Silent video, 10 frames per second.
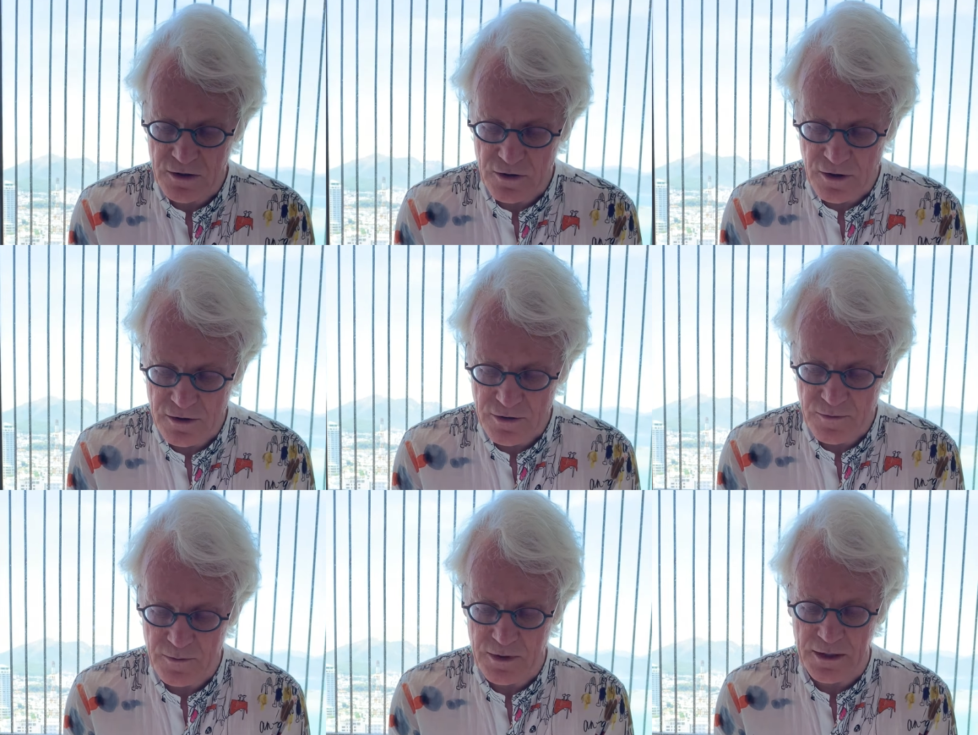daughters
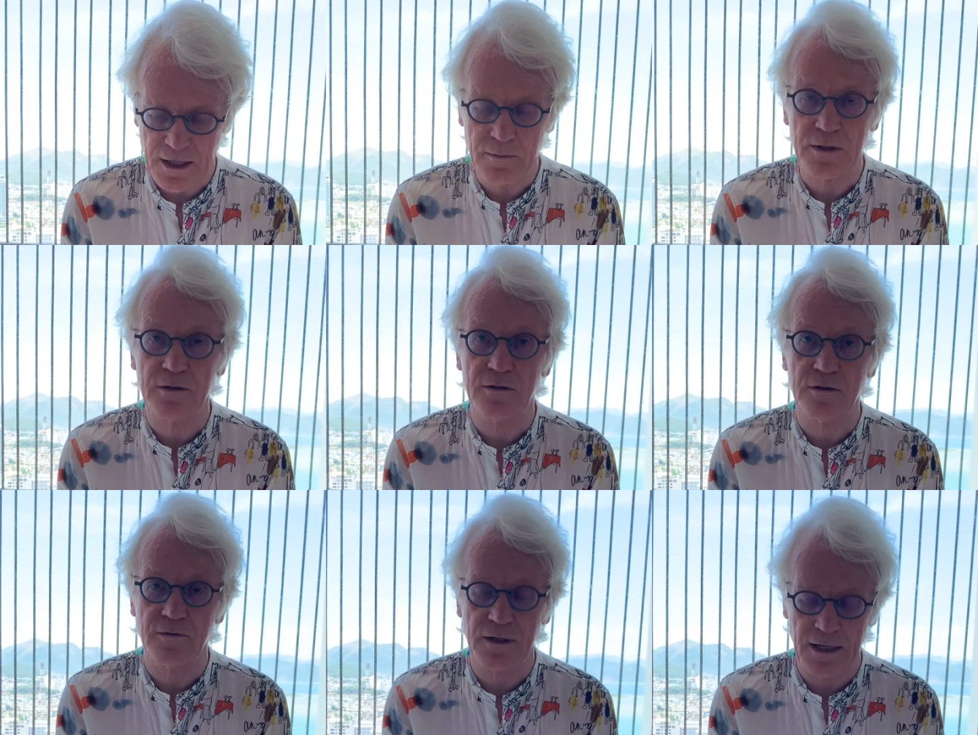from the inhabitants
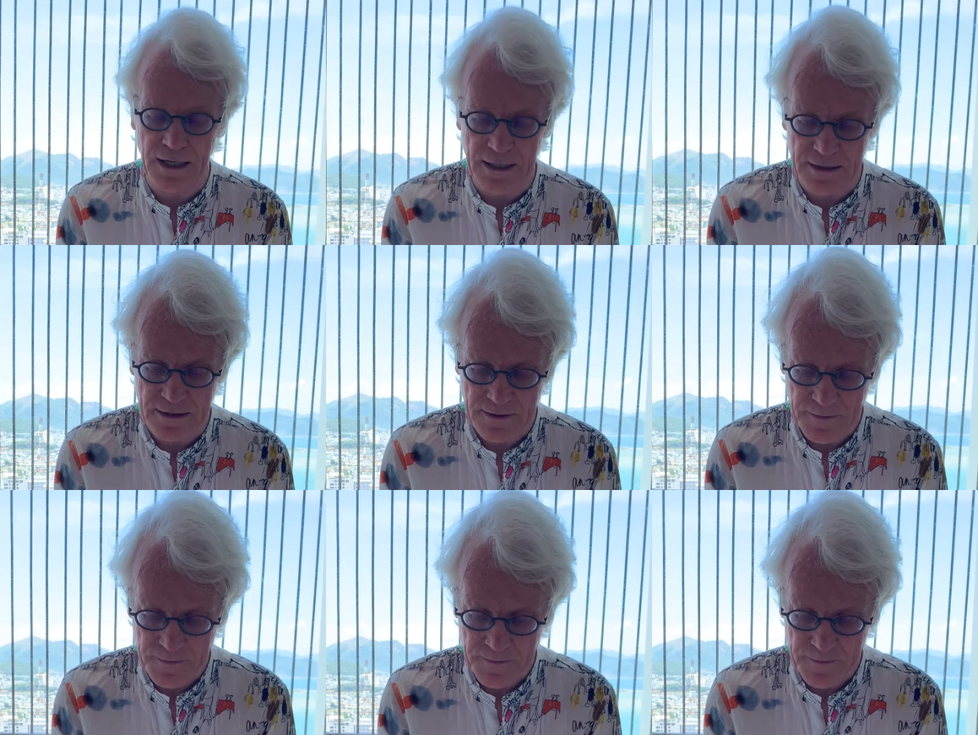of the land.